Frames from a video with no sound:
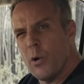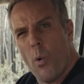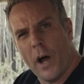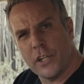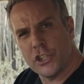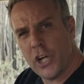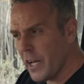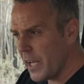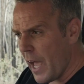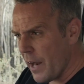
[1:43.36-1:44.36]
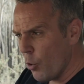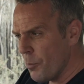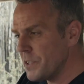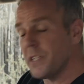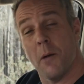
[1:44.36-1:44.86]
quite chunky and
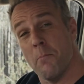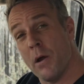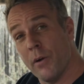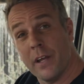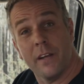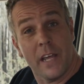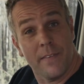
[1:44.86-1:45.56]
almost American